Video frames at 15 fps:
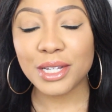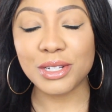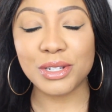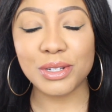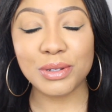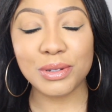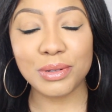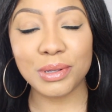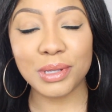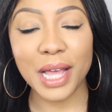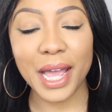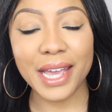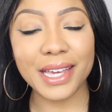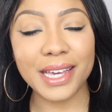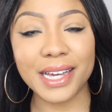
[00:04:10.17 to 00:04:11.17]
do
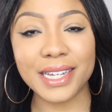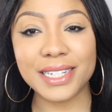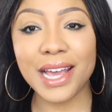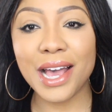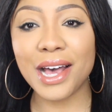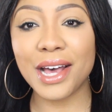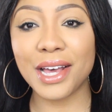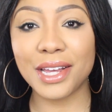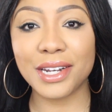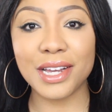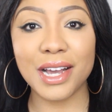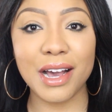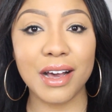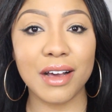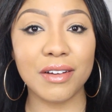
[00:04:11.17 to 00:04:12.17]
like a ton
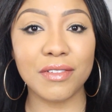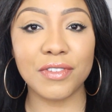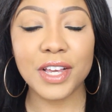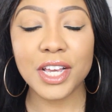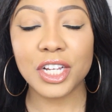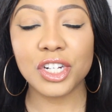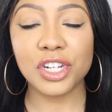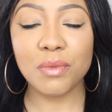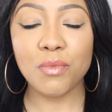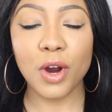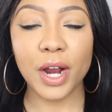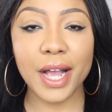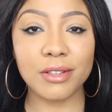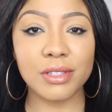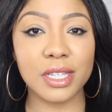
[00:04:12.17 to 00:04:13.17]
of gym
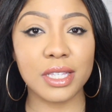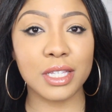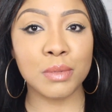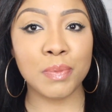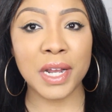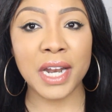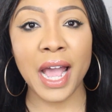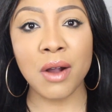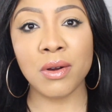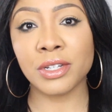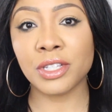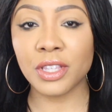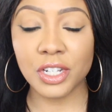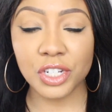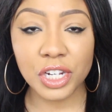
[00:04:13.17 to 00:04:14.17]
workouts and spend
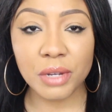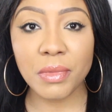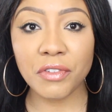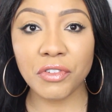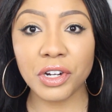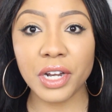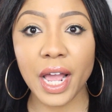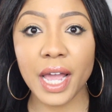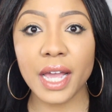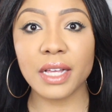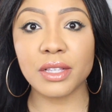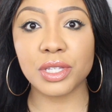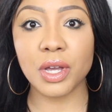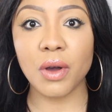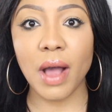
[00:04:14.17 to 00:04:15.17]
hours in the gym every day,
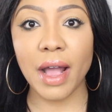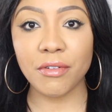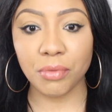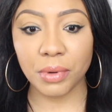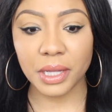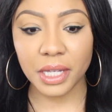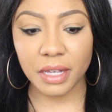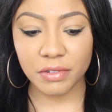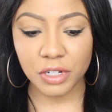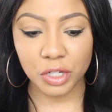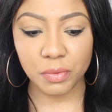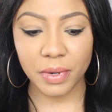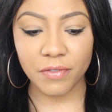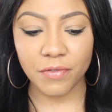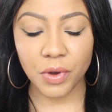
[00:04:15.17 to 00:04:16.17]
and so I really have
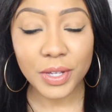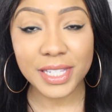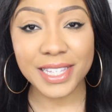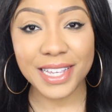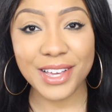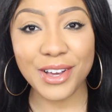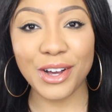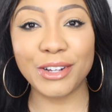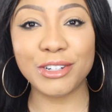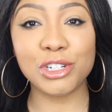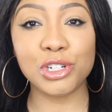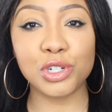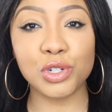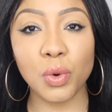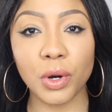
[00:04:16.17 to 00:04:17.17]
just been focusing on
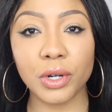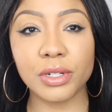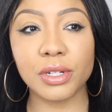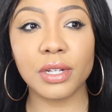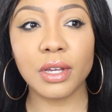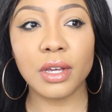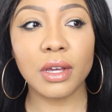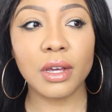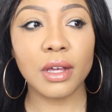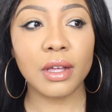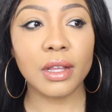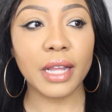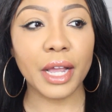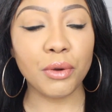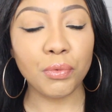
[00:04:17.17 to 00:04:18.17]
short,
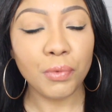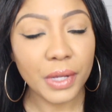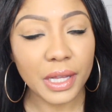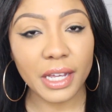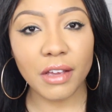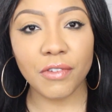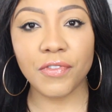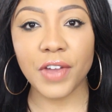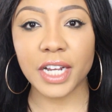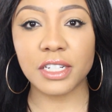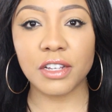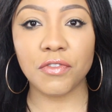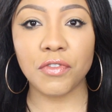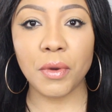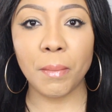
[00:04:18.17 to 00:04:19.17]
like really
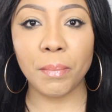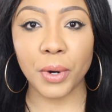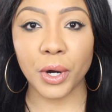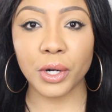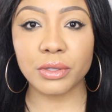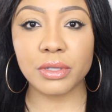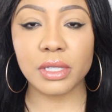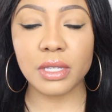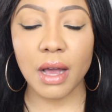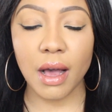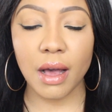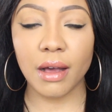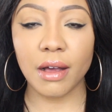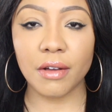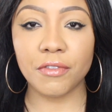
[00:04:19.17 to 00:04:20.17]
effective bursts
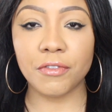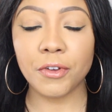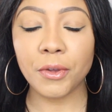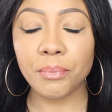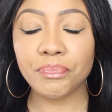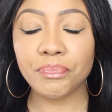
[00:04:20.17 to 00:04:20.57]
of